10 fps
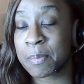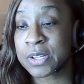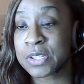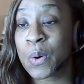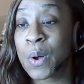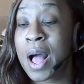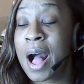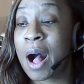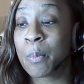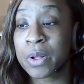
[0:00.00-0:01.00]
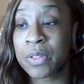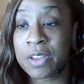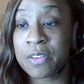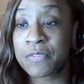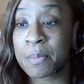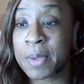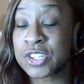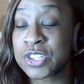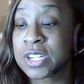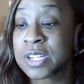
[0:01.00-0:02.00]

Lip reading: So I'll put the information.